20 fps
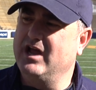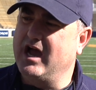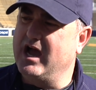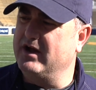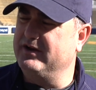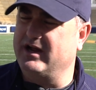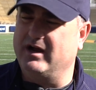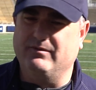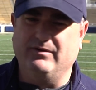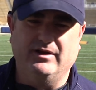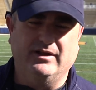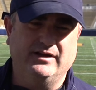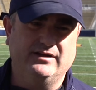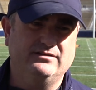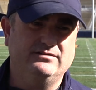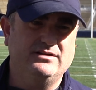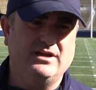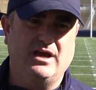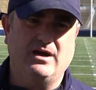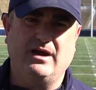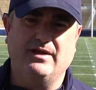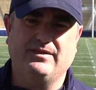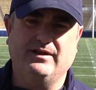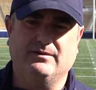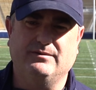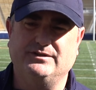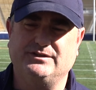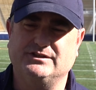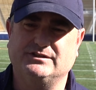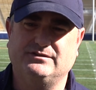No, not really. No, I think
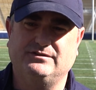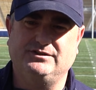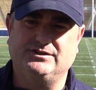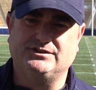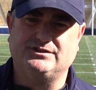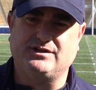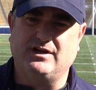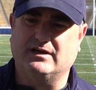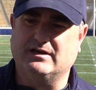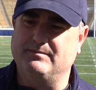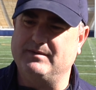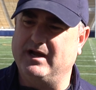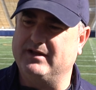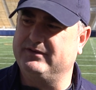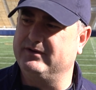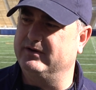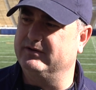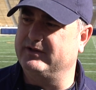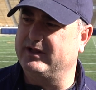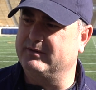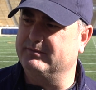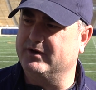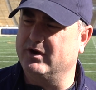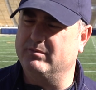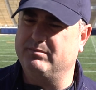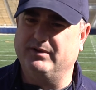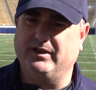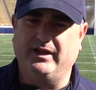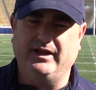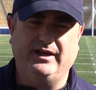we just stuck them out there, let them go
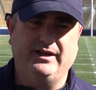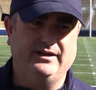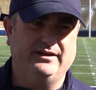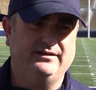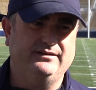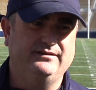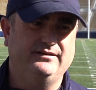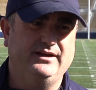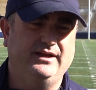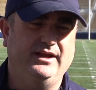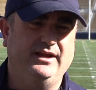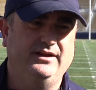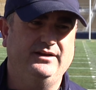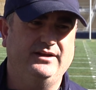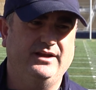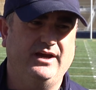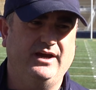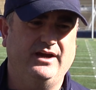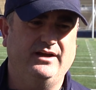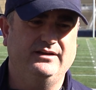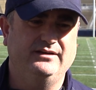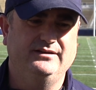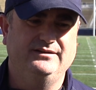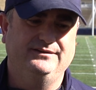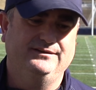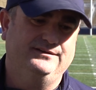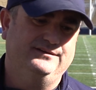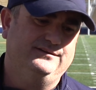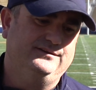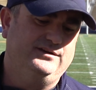play, and
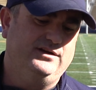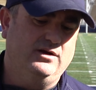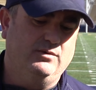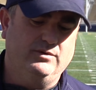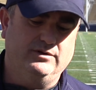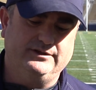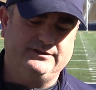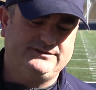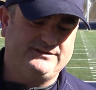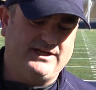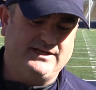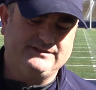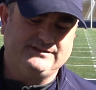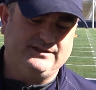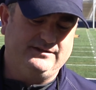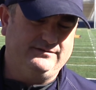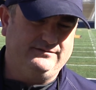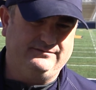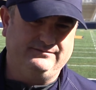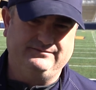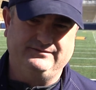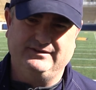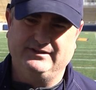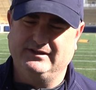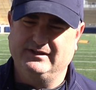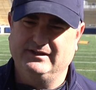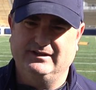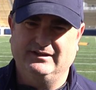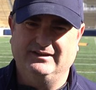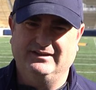we'll assess it. And,
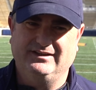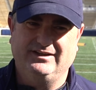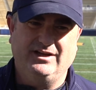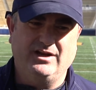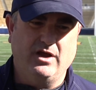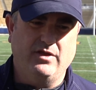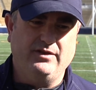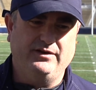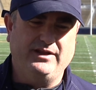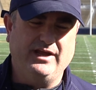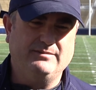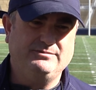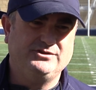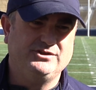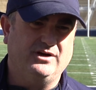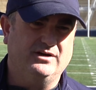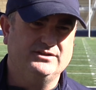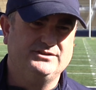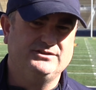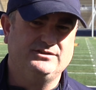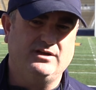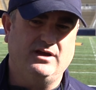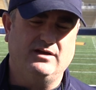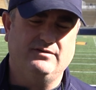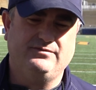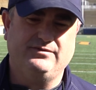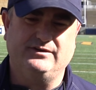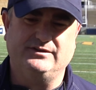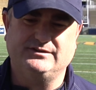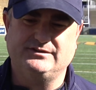you know, the depth chart
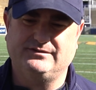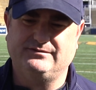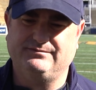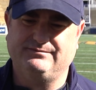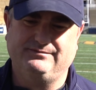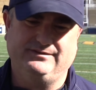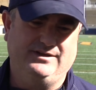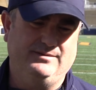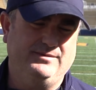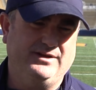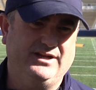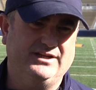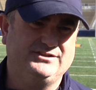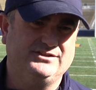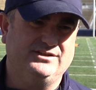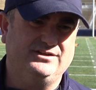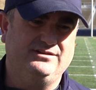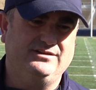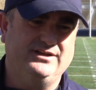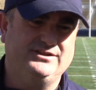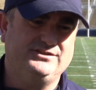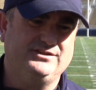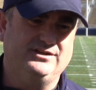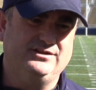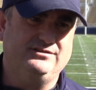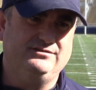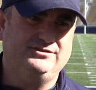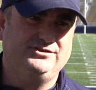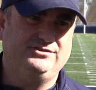stuff is, I mean, it's a